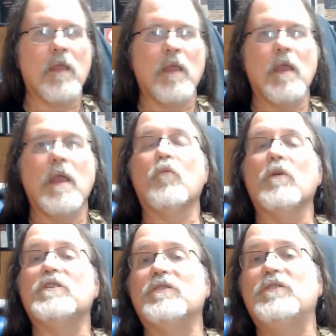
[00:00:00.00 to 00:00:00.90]
and what
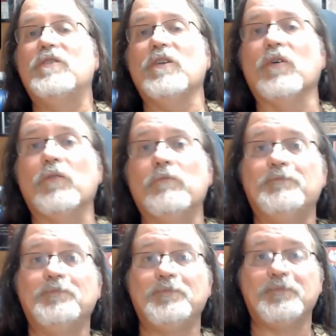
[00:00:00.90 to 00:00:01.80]
you do
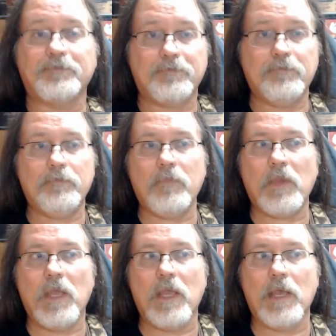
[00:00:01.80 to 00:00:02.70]

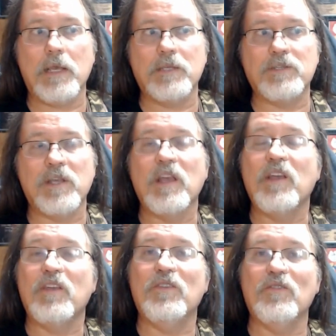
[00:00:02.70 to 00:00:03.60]
is
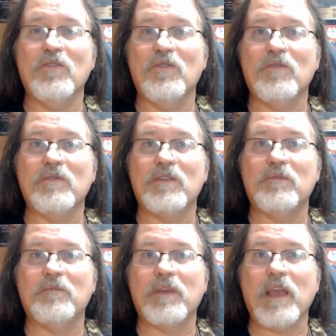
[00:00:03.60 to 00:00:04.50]
you
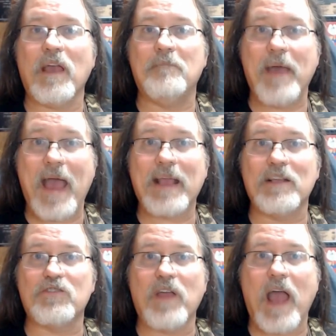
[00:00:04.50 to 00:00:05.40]
get a backing
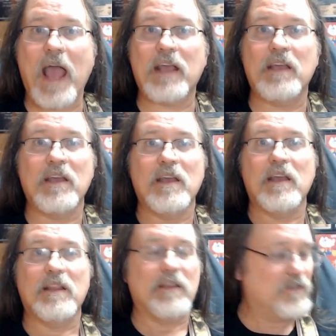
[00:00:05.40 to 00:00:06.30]
track.
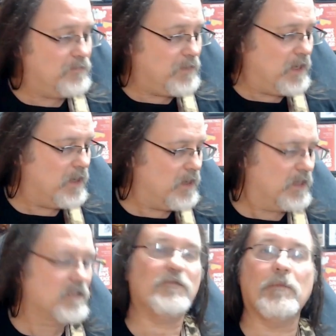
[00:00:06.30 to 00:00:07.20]
This
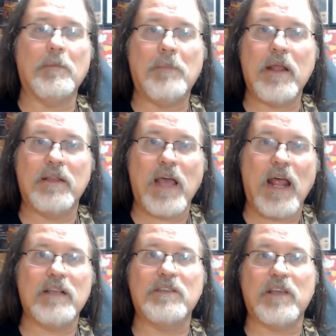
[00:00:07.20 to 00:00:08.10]
is from the
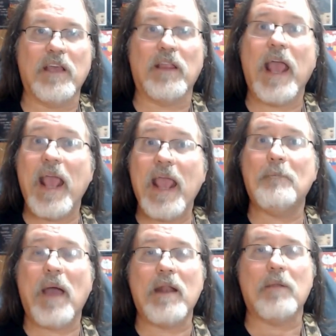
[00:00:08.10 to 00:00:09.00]
pentatonic scale, A
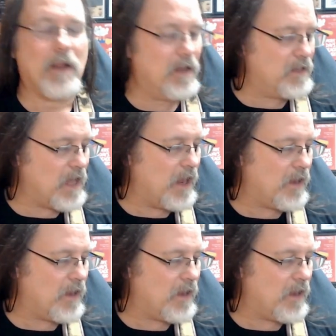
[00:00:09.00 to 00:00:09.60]
minor pentatonic.